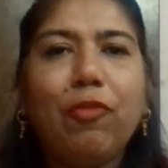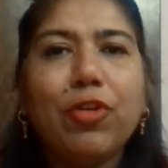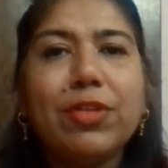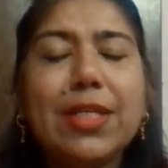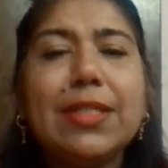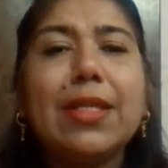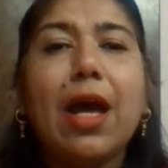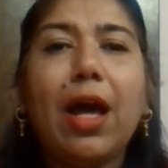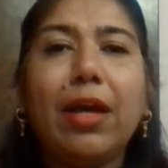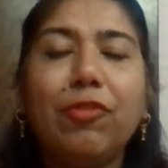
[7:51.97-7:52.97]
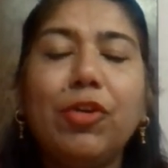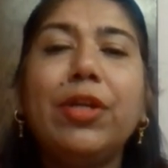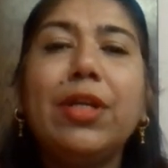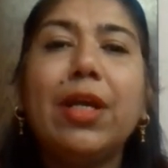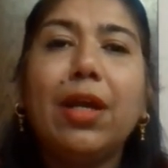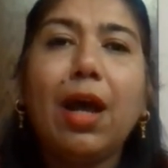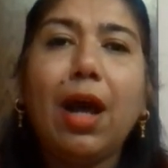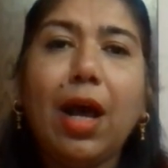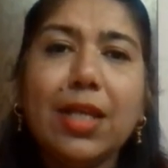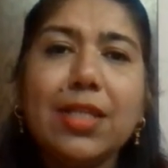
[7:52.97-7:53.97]
For this, I would
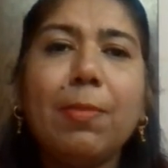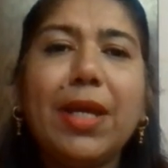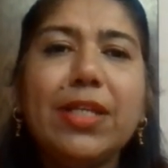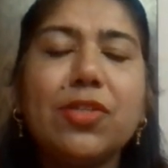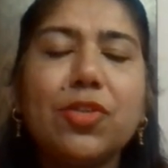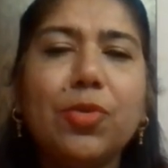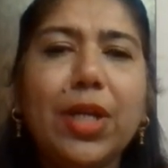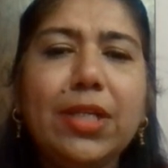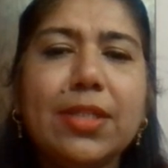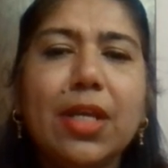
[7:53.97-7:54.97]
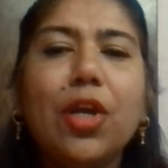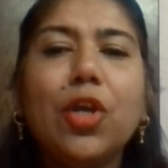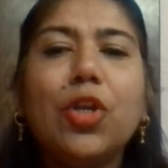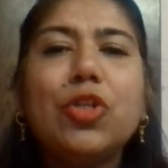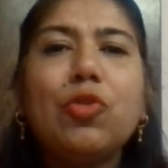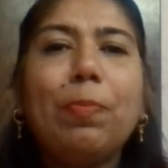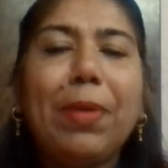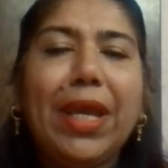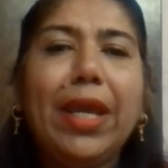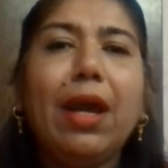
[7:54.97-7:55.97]
ask my students to
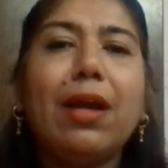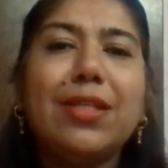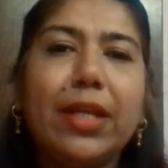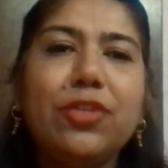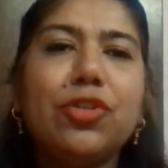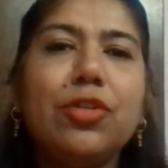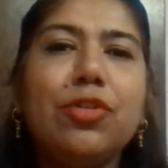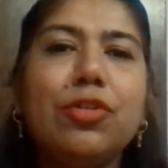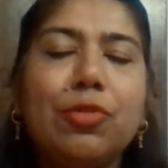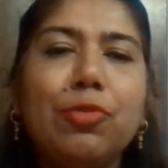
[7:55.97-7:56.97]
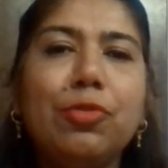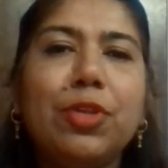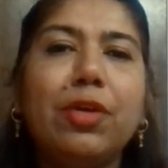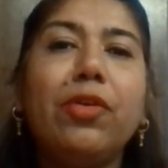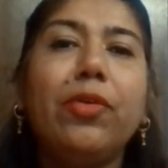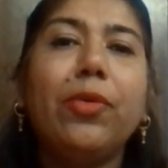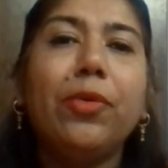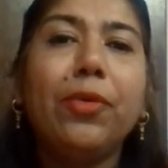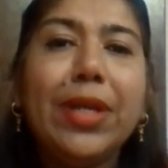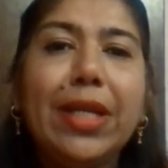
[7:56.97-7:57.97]
pay attention to the
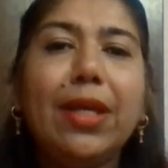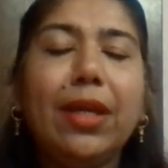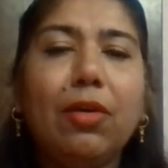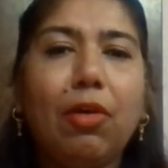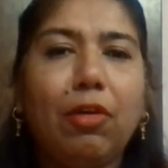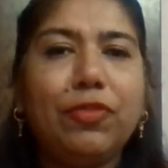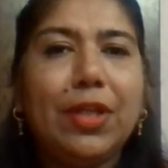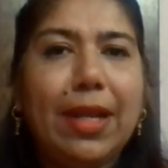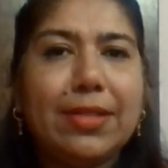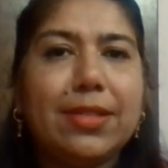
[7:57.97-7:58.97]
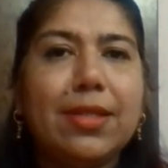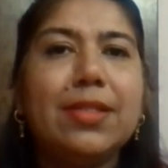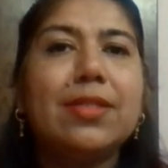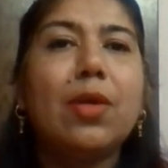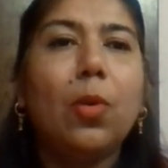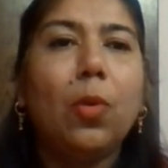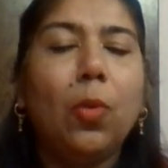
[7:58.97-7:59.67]
reading of the lessons